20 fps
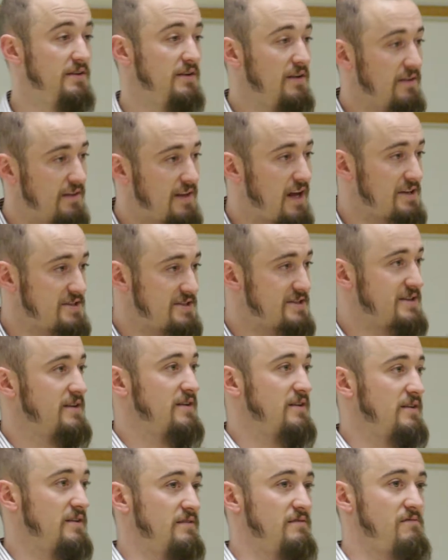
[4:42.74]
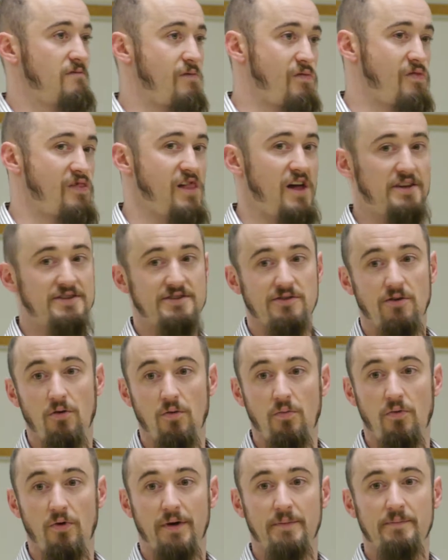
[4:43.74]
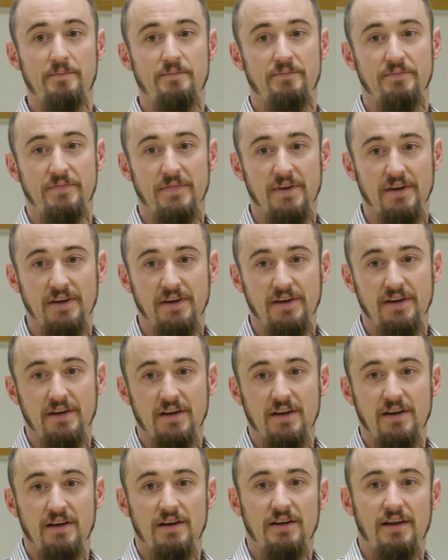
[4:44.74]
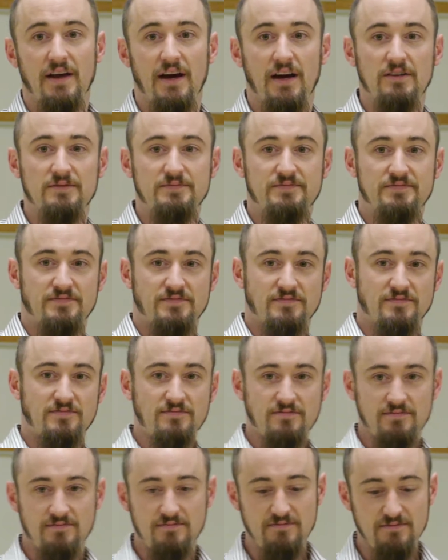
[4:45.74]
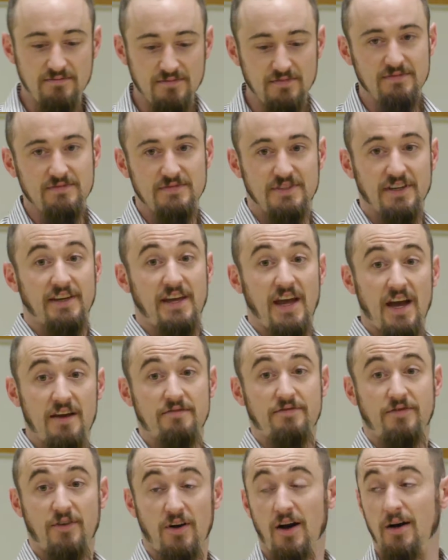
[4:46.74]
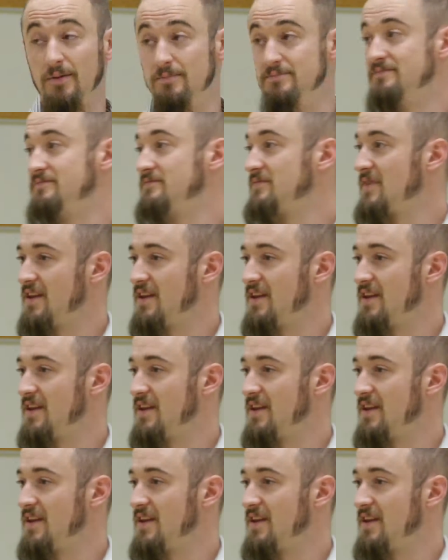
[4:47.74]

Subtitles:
That's the whole point. Now, to get from